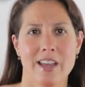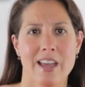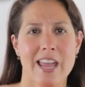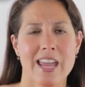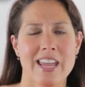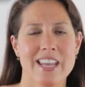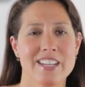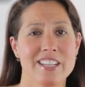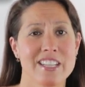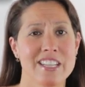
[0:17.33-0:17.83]

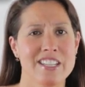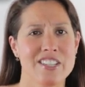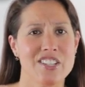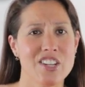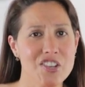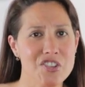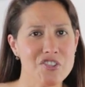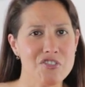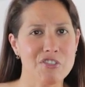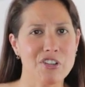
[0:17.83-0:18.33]
And
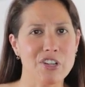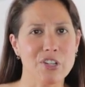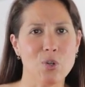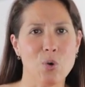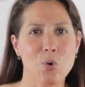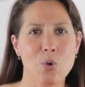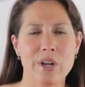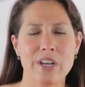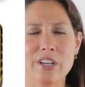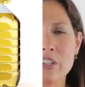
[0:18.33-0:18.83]
industrial
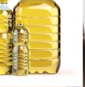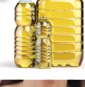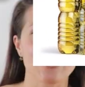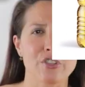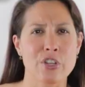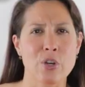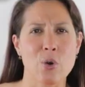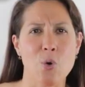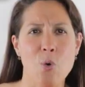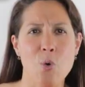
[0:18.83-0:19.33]
oils are the